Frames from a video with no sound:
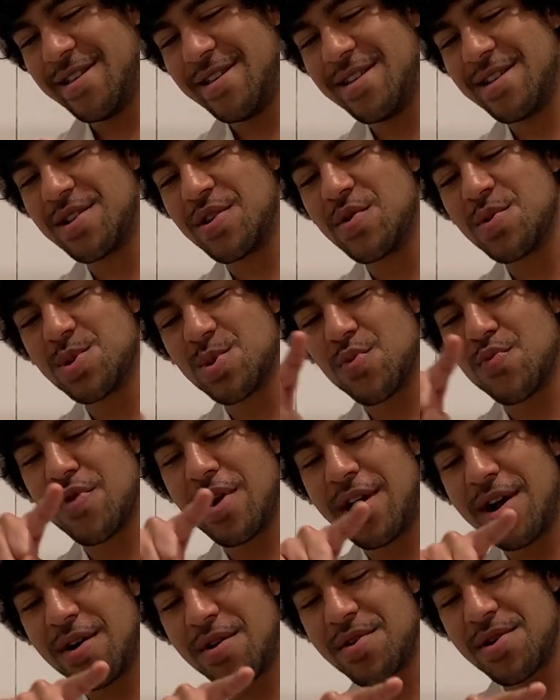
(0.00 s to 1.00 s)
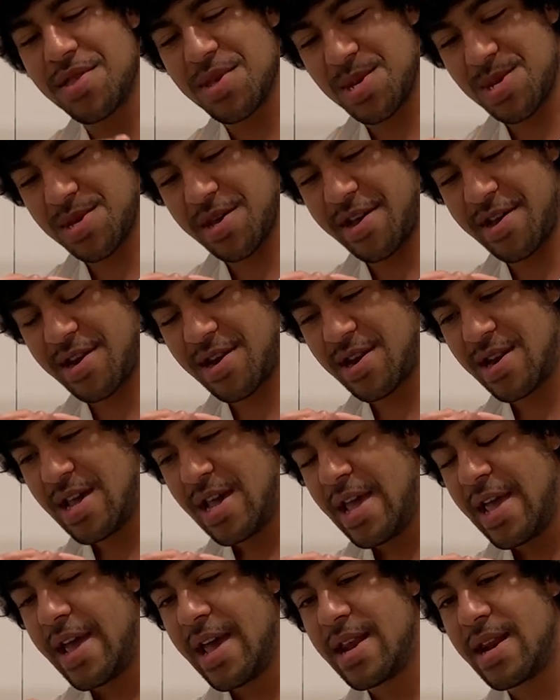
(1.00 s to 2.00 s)
It goes around the sun,
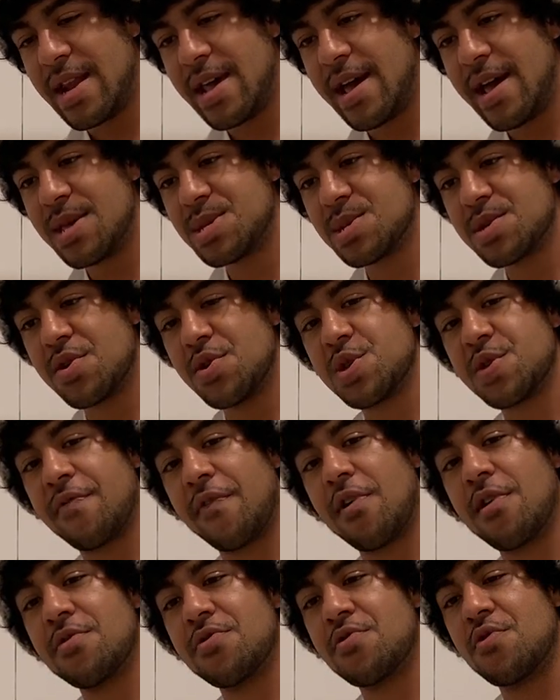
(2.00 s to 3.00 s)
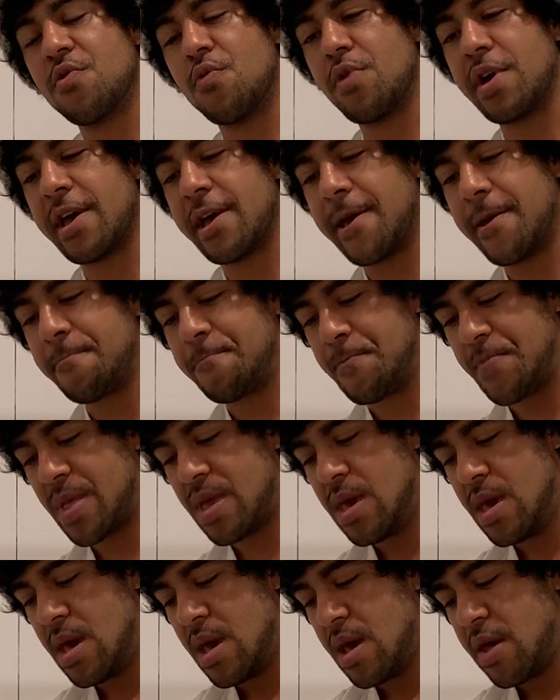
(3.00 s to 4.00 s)
and as it goes farther away,
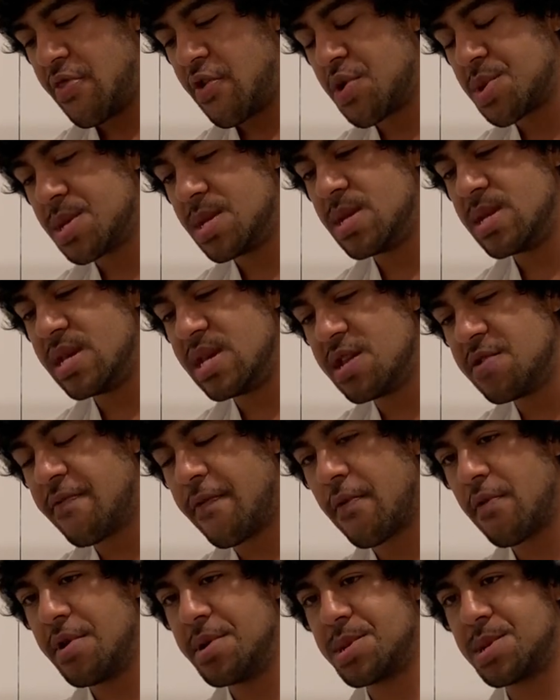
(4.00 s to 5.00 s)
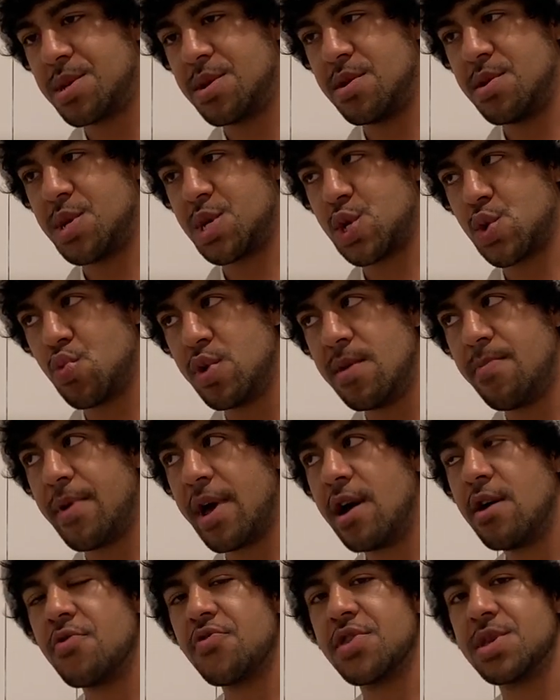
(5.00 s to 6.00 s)
there's a need for it to sweep
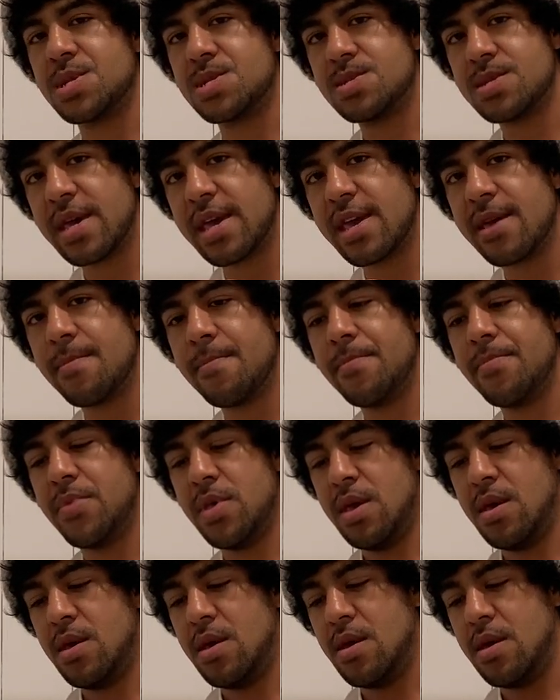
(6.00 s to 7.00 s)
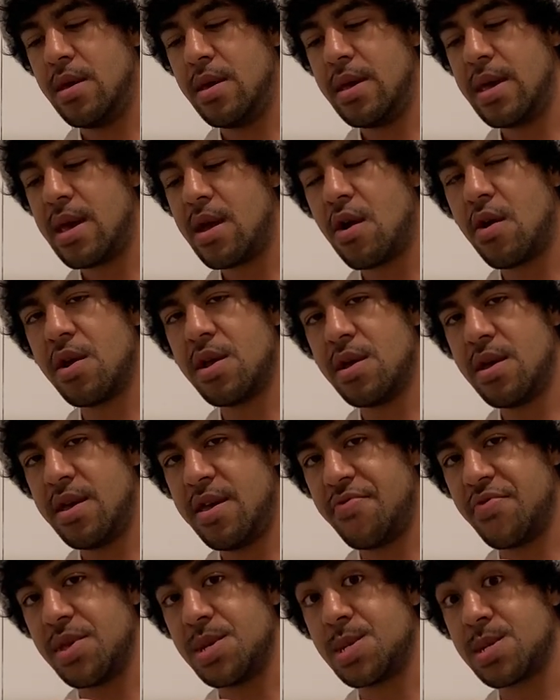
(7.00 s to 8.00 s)
out the same area
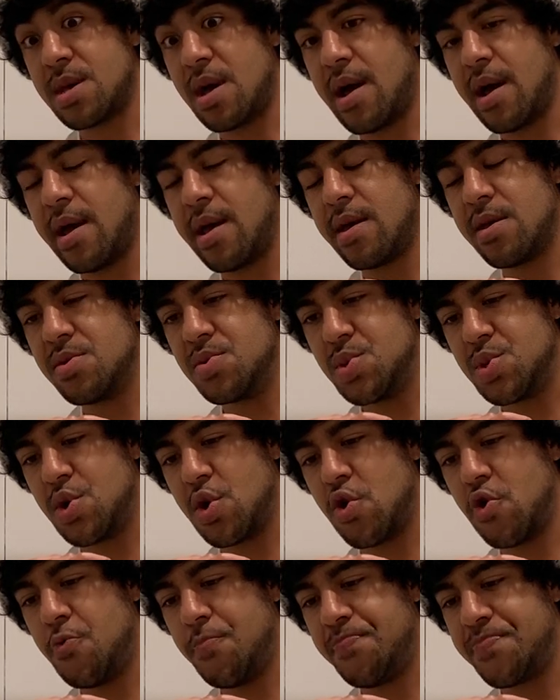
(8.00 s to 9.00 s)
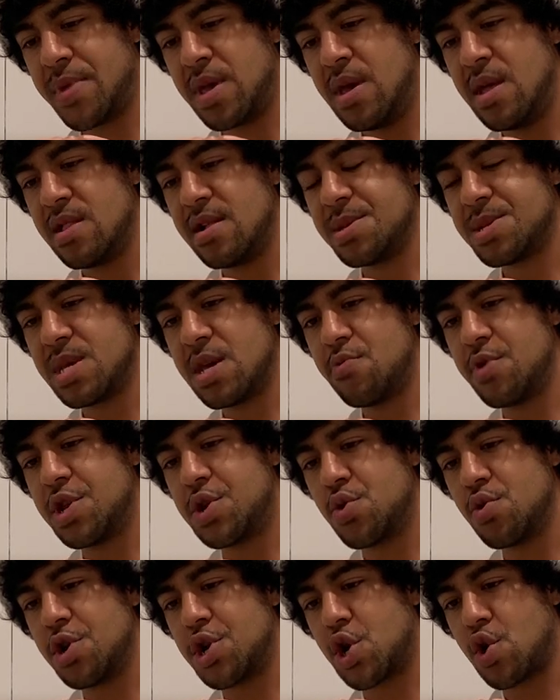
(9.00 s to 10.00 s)
in the sky. So let's say we
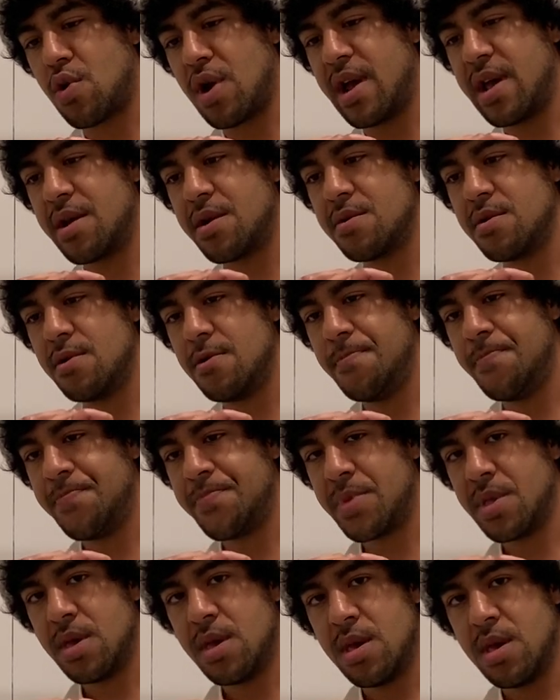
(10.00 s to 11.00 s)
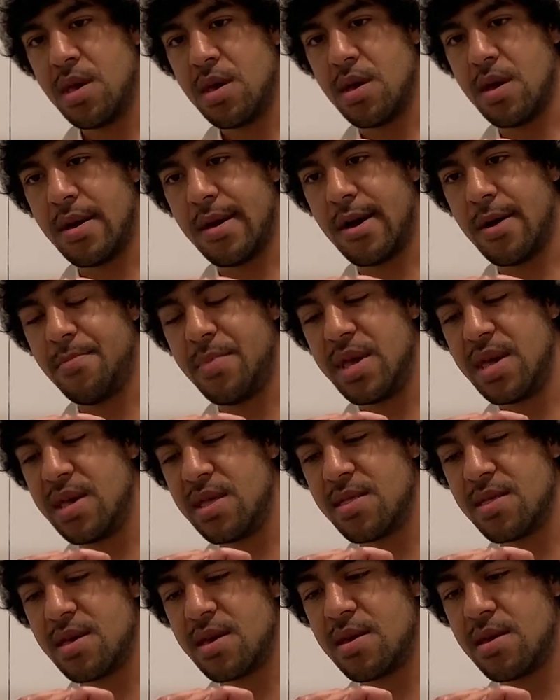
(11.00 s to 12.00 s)
drew a triangle
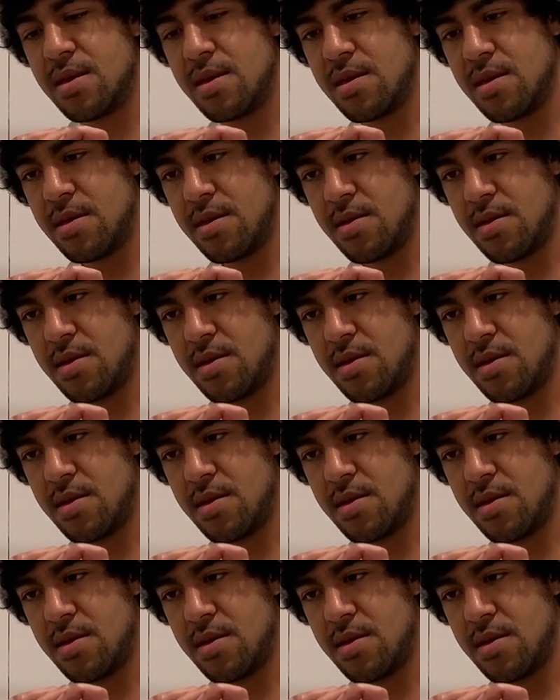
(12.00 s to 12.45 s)
in